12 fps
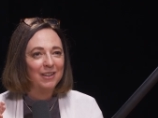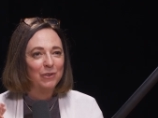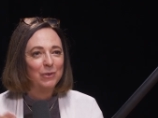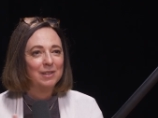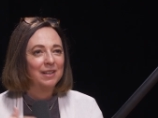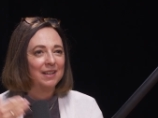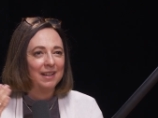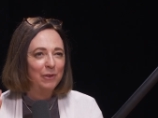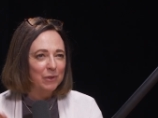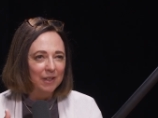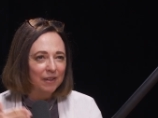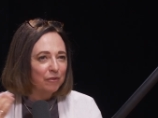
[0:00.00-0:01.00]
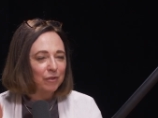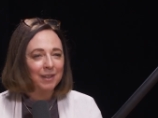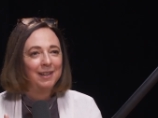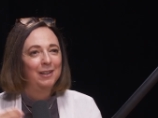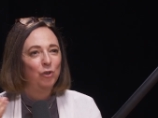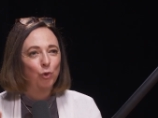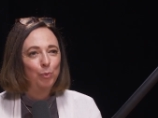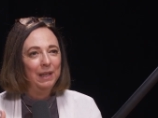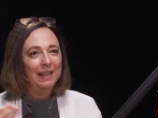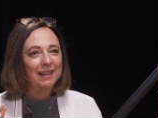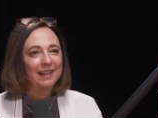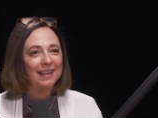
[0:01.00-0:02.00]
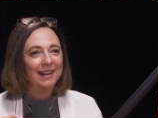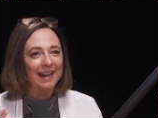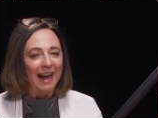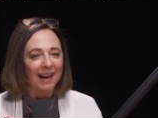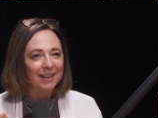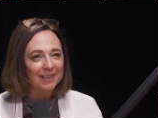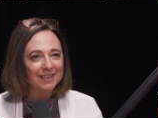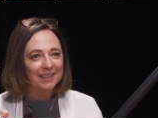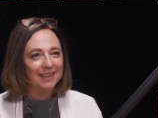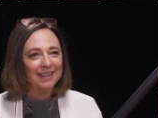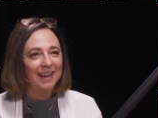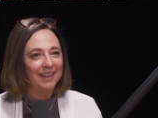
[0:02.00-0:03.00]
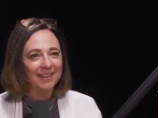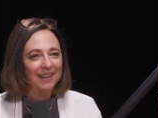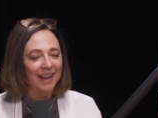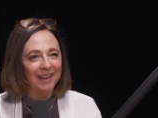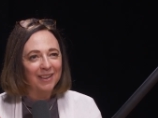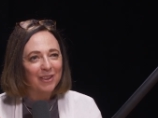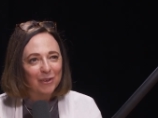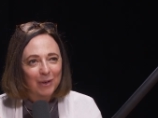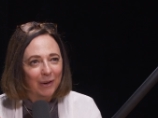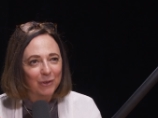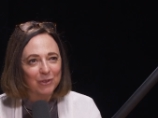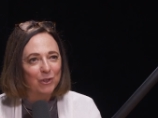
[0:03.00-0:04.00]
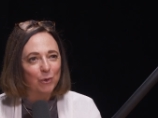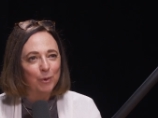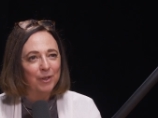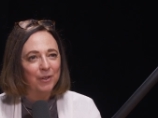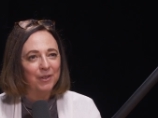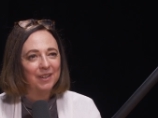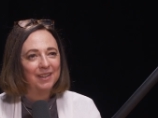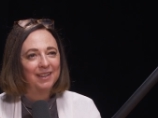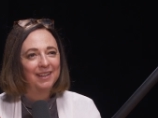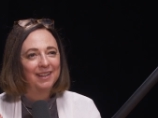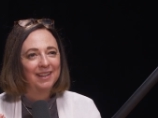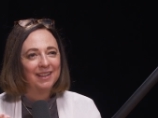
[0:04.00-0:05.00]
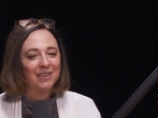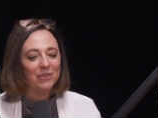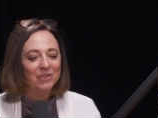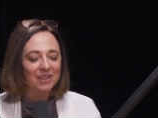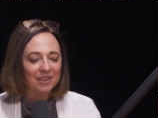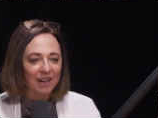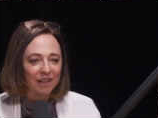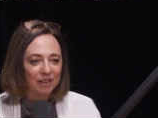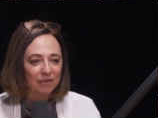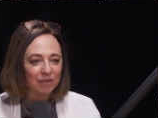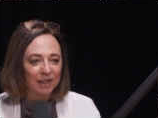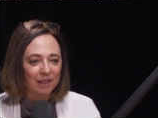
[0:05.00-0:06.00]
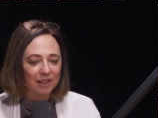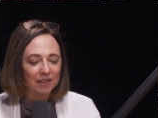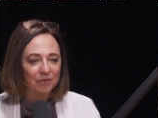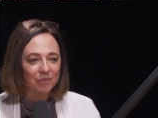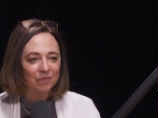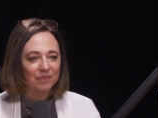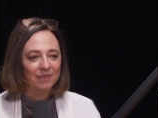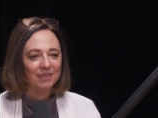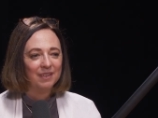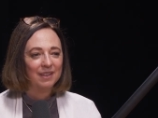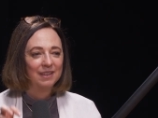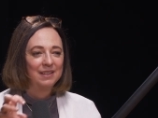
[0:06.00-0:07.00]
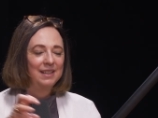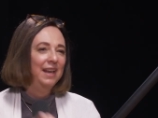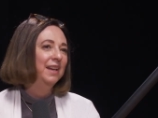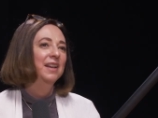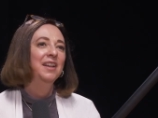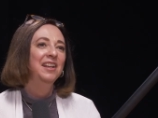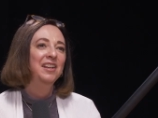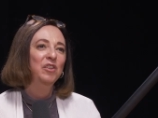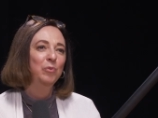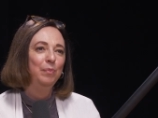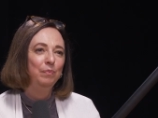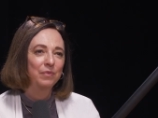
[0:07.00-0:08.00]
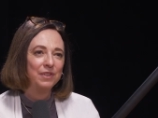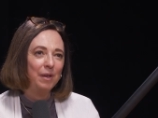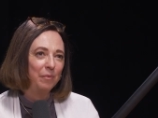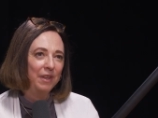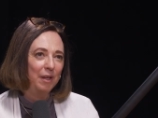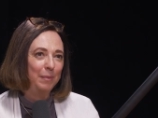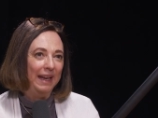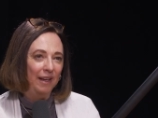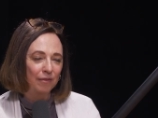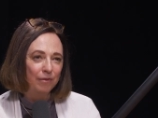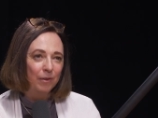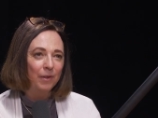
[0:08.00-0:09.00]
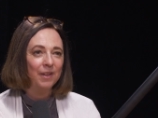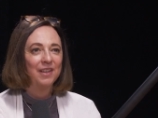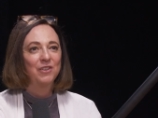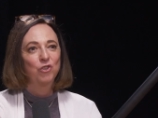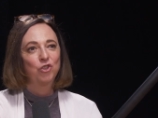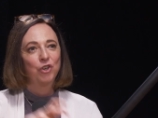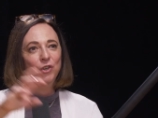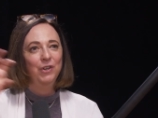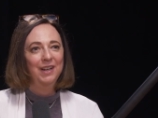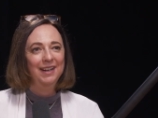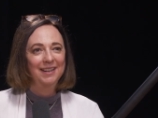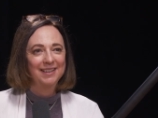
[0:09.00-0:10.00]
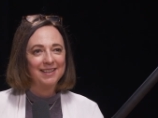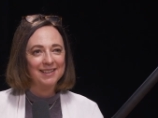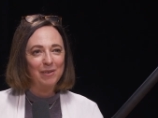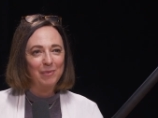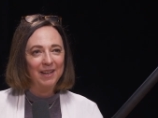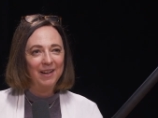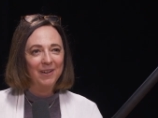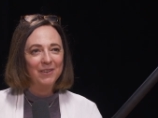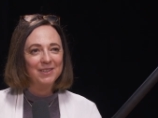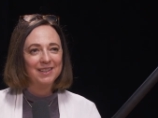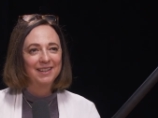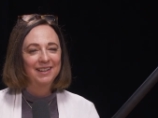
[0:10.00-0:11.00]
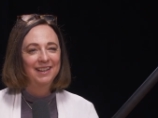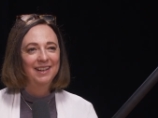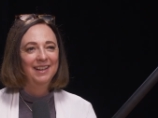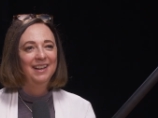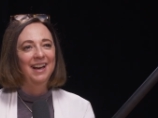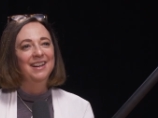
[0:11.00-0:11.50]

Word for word: And it was like he was kind of repeating that act again and again throughout his career. There's a kind of like taking something painful and then turning it into something else. Mm-hmm.